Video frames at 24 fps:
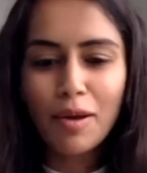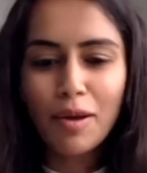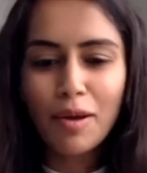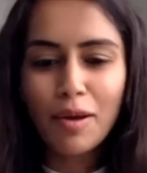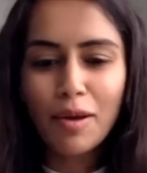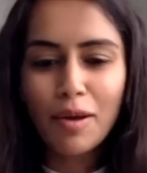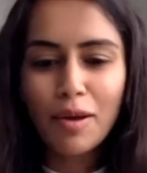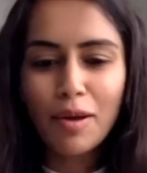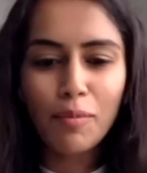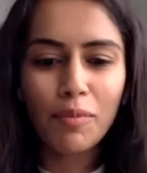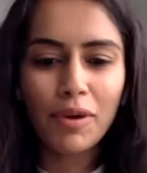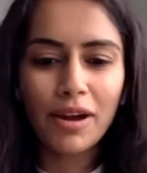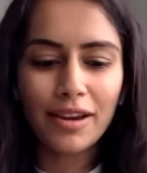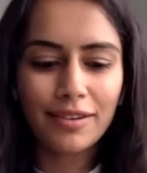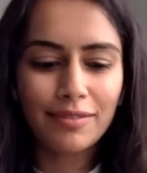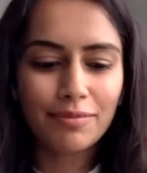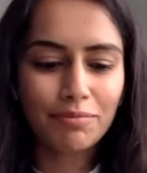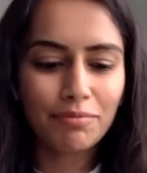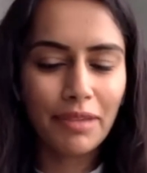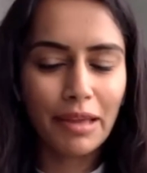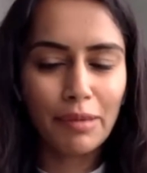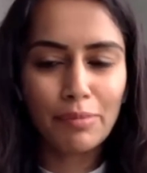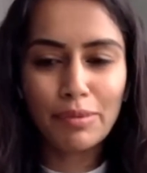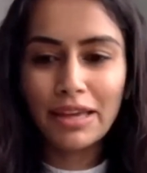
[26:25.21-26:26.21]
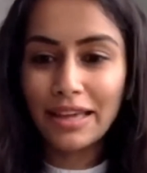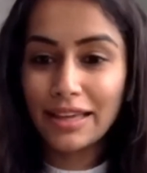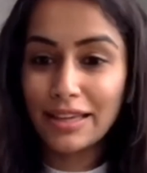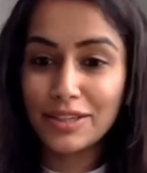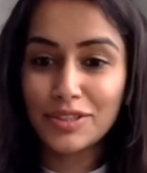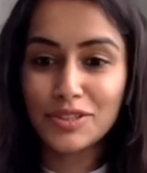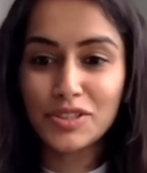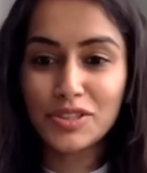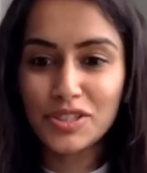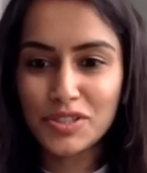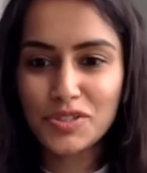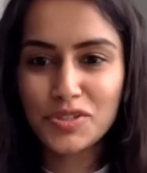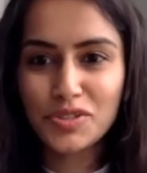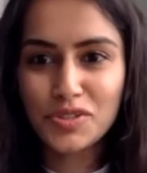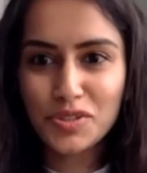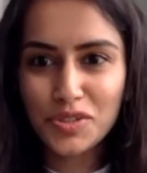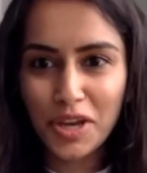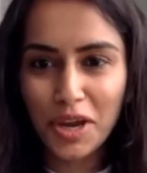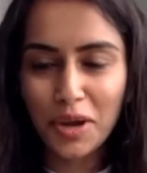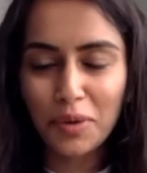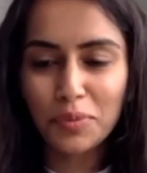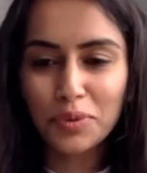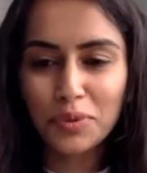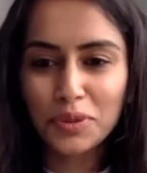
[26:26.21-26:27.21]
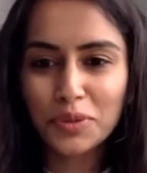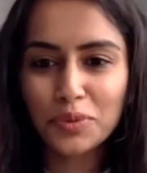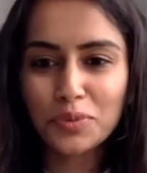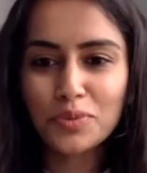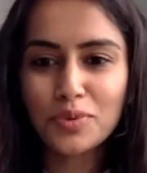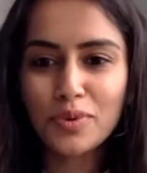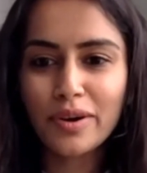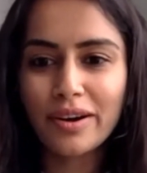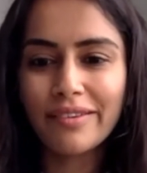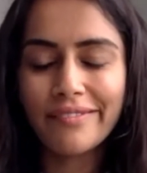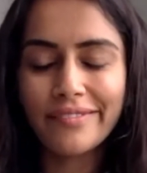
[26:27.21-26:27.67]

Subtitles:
But maybe I can just share with you